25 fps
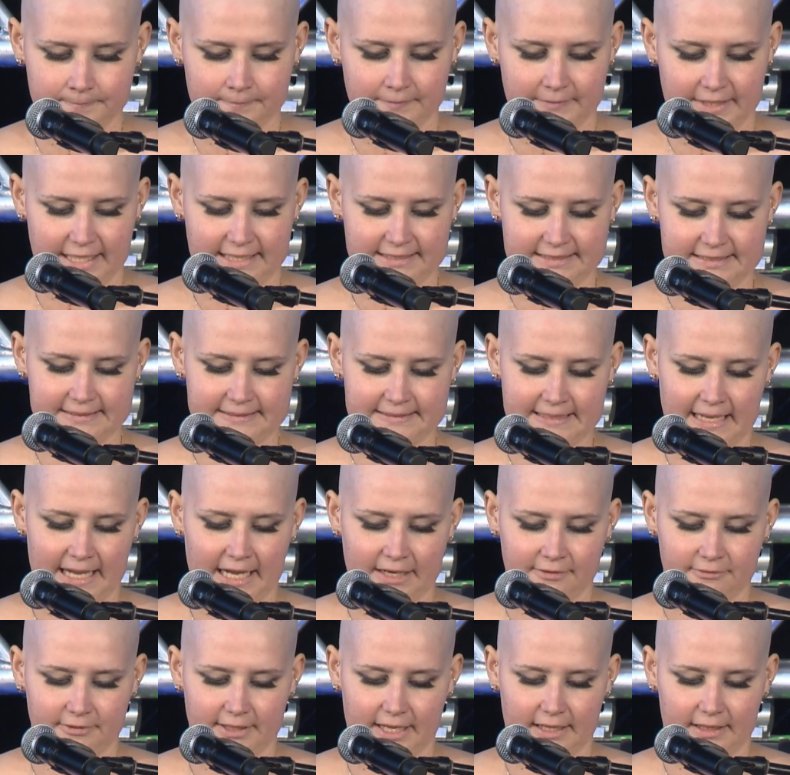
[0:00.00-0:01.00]
It's a
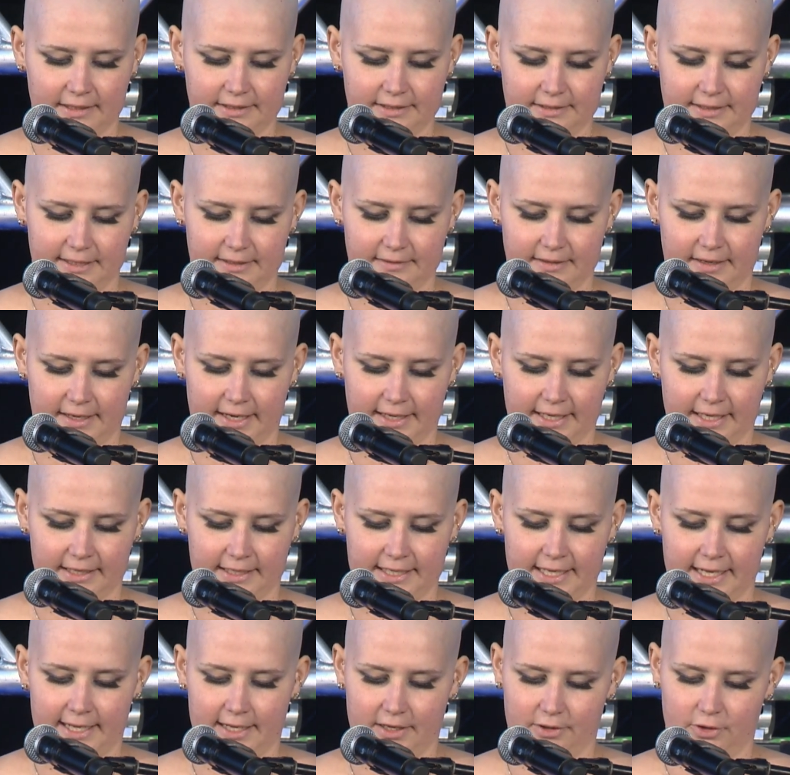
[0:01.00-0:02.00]
sad reality that I can
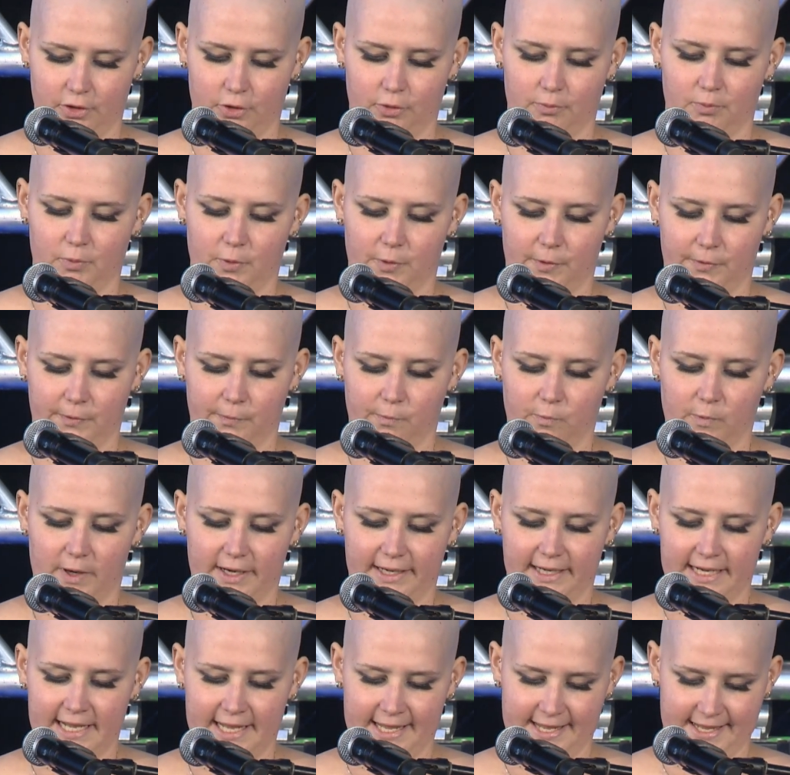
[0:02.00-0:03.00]
count on more than
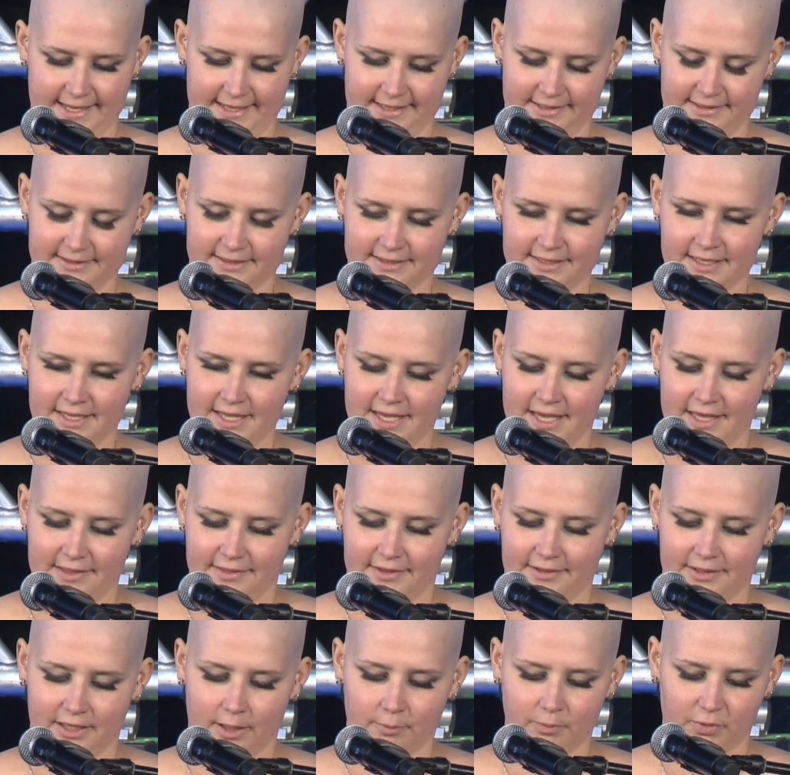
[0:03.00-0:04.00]
one hand
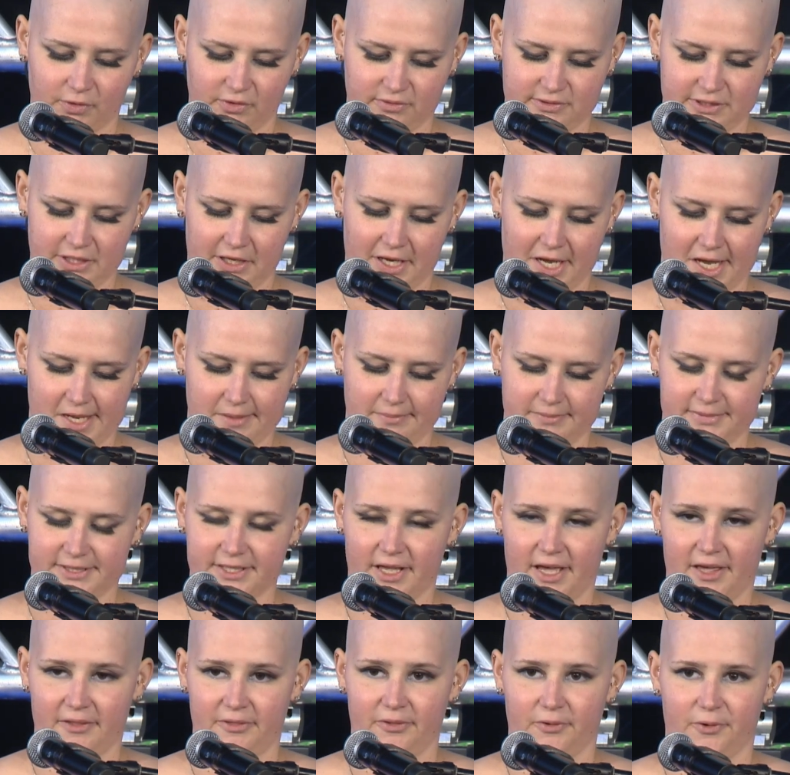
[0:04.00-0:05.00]
the number of times
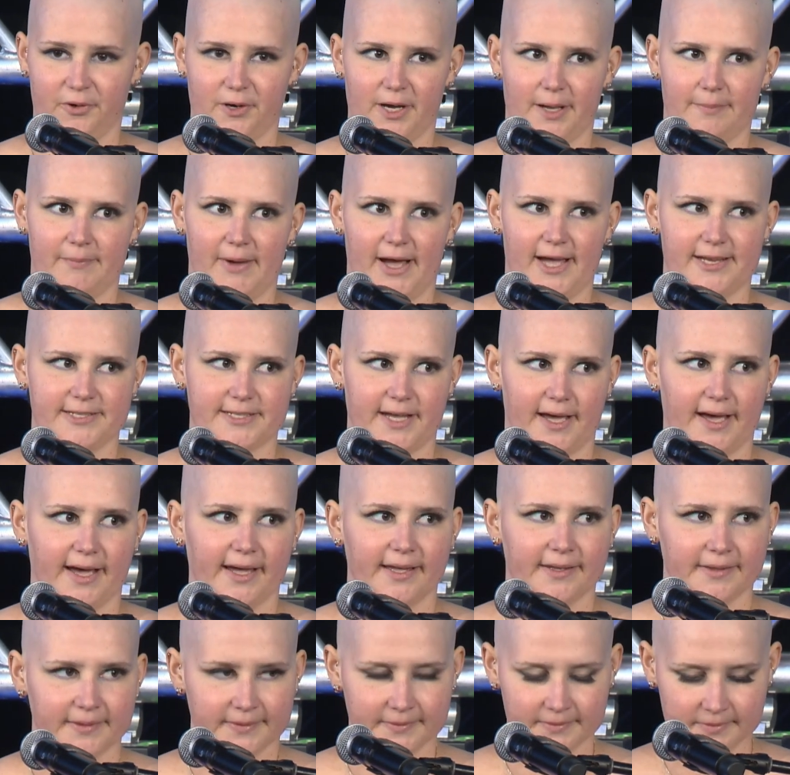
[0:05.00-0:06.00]
I thought I might die.
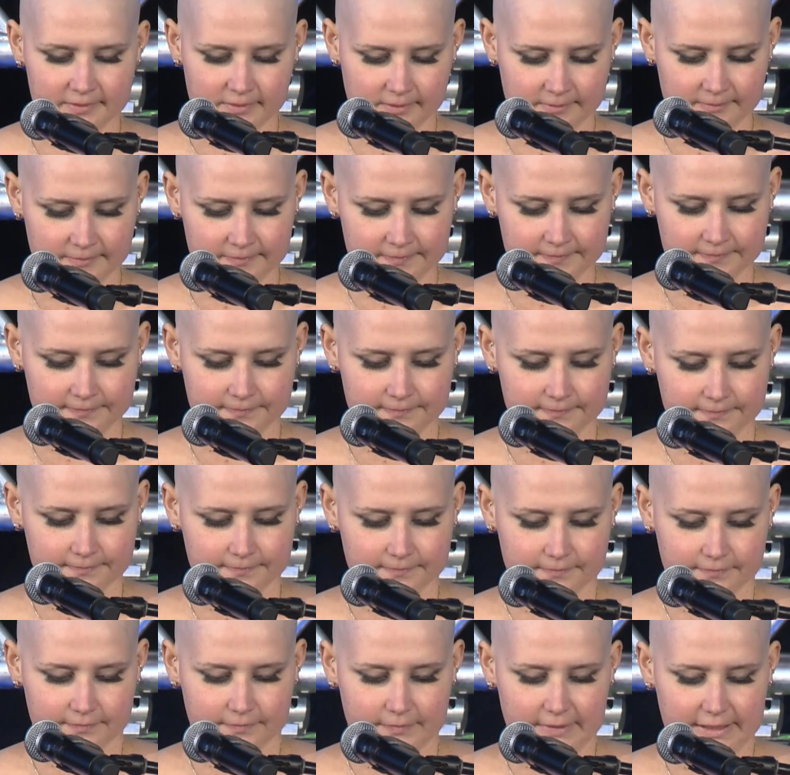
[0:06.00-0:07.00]

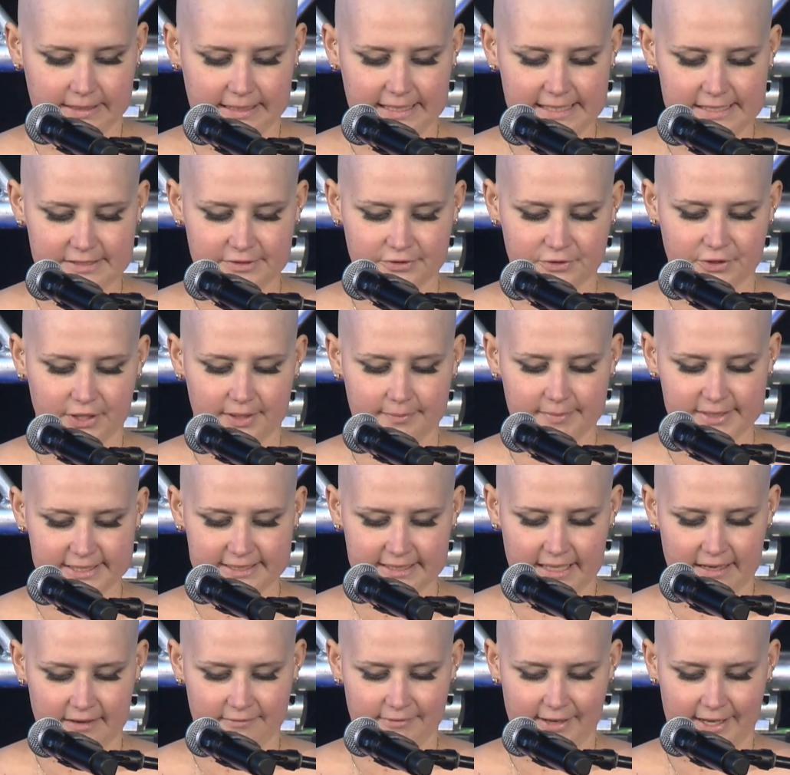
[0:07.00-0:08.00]
These treatments
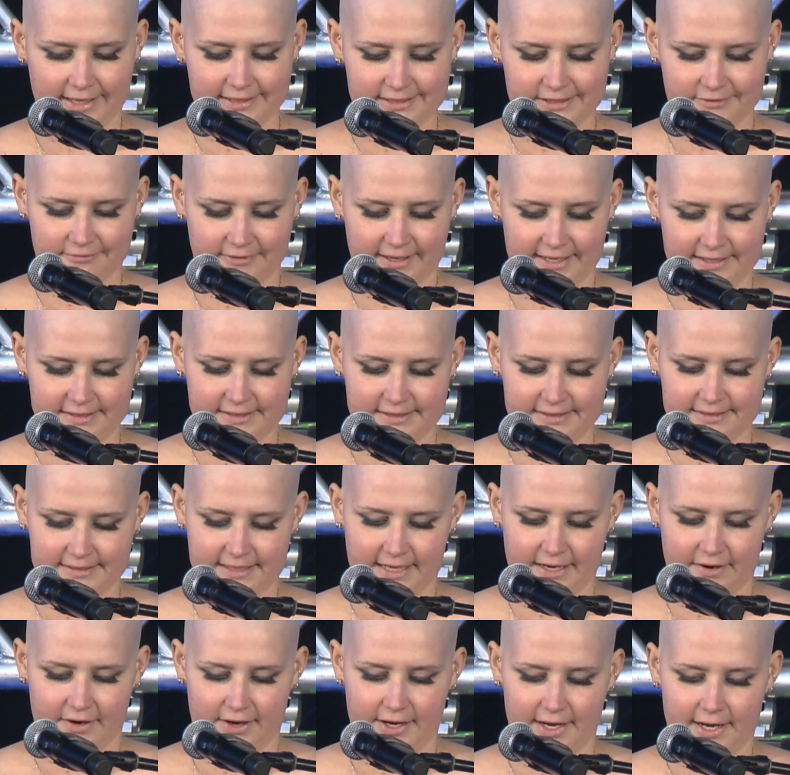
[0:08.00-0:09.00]
I have had to face are
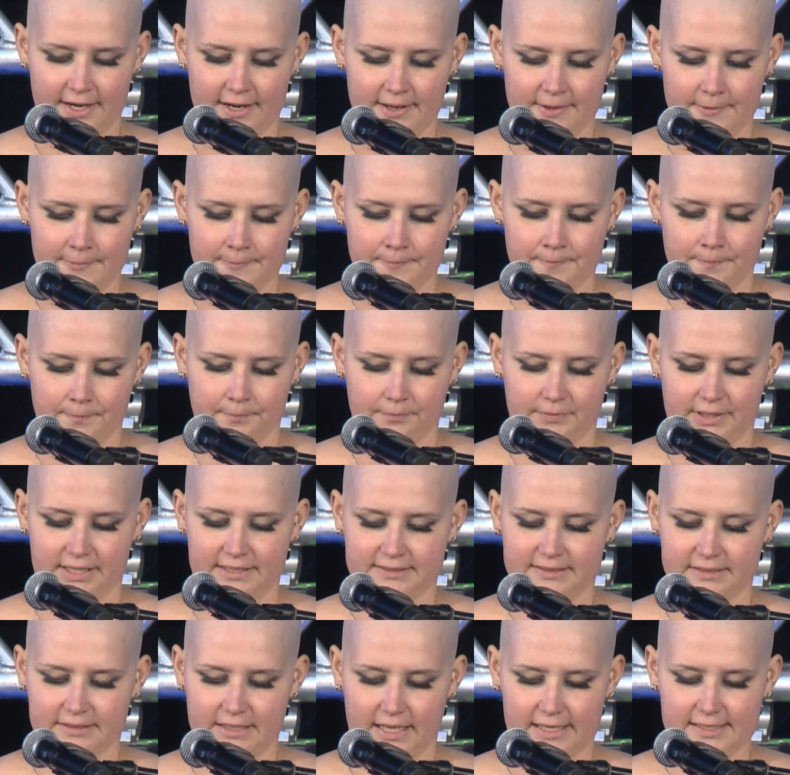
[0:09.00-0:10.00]
scary, but
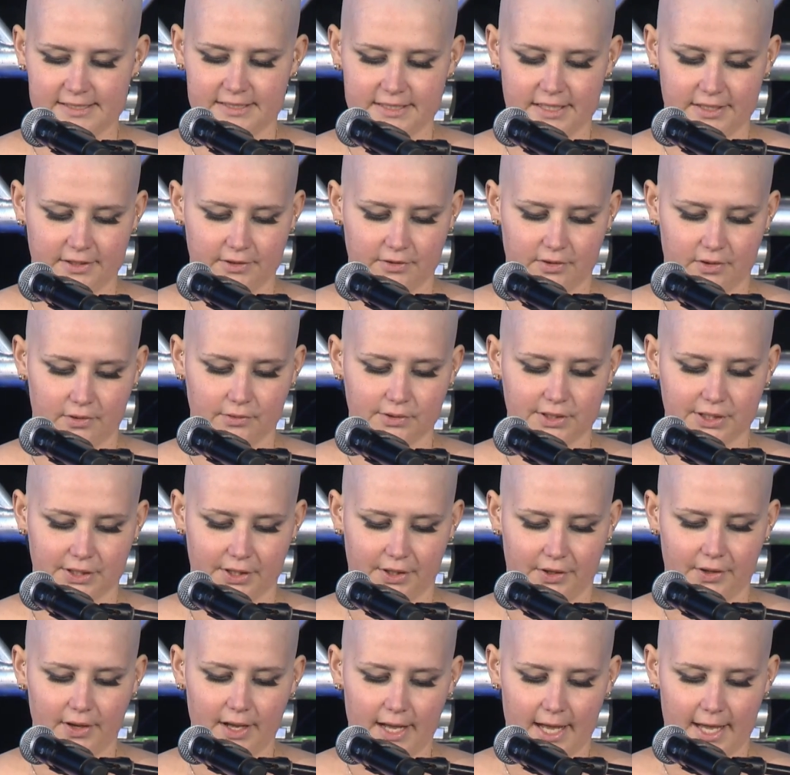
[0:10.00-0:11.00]
as a 19-year-old
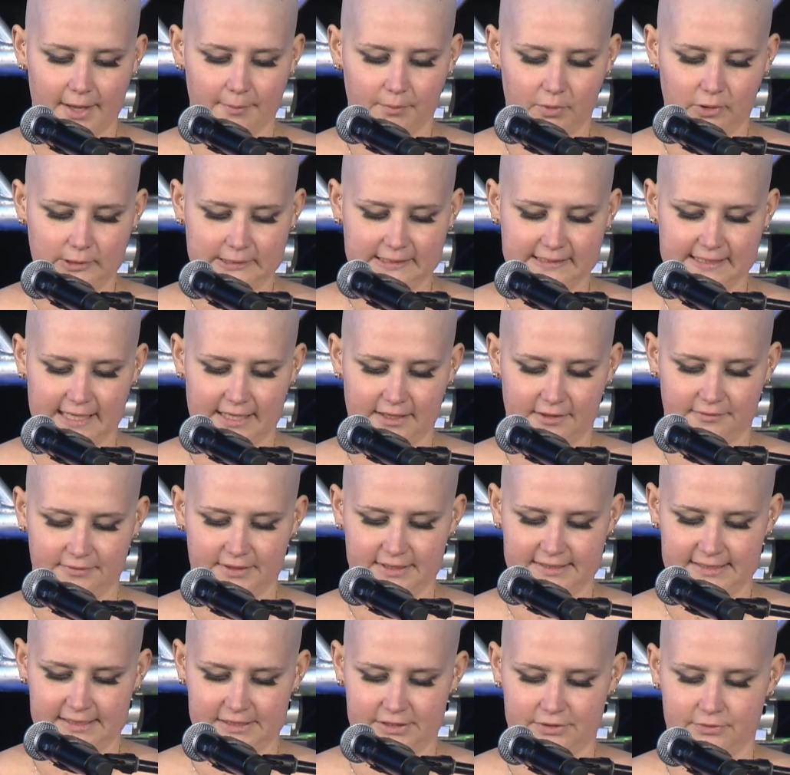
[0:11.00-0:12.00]
girl, I am more scared of the
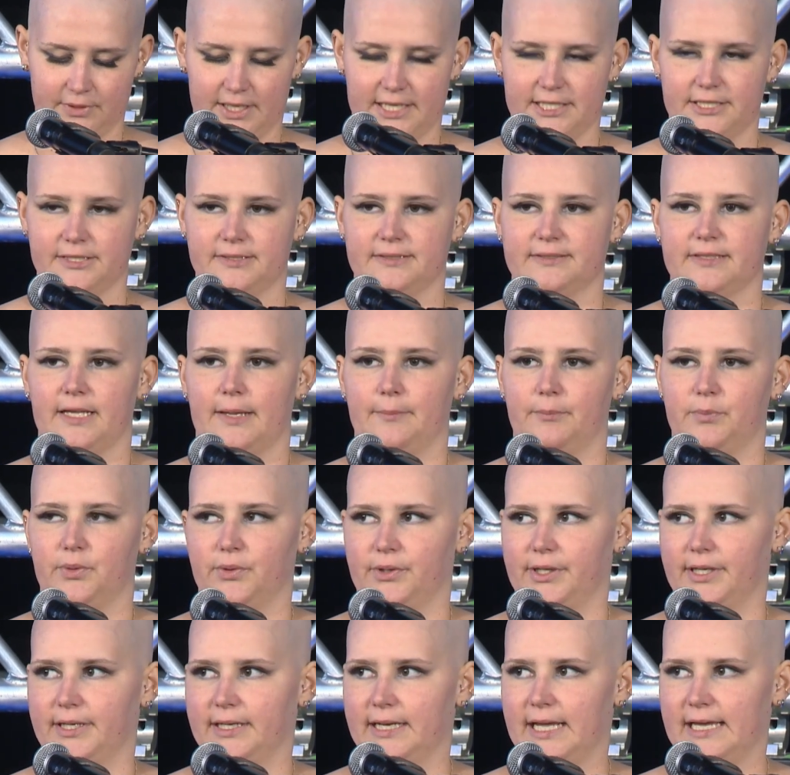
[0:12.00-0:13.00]
situations I'm
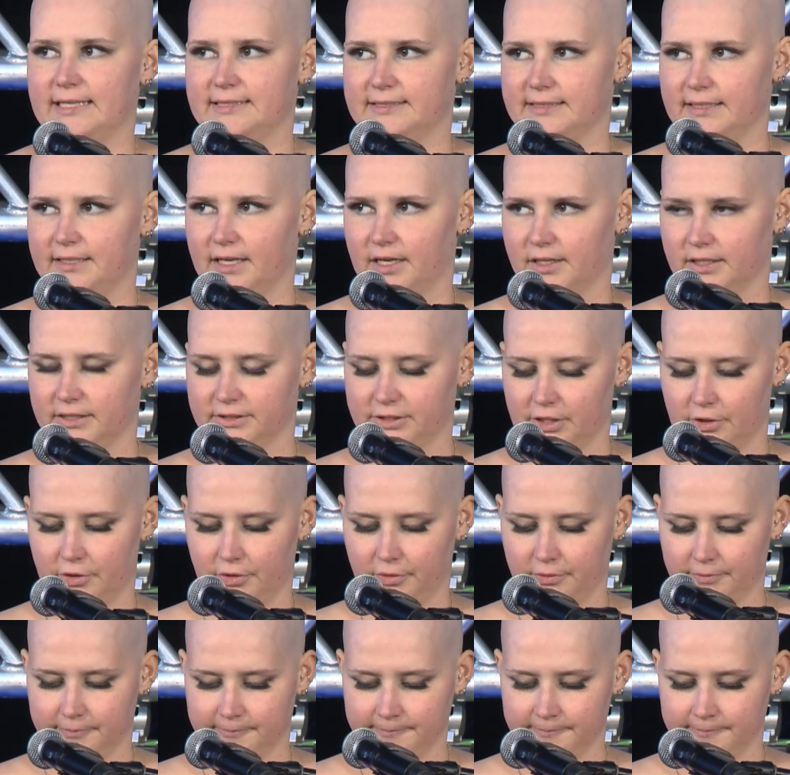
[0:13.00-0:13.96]
put in as a young adult.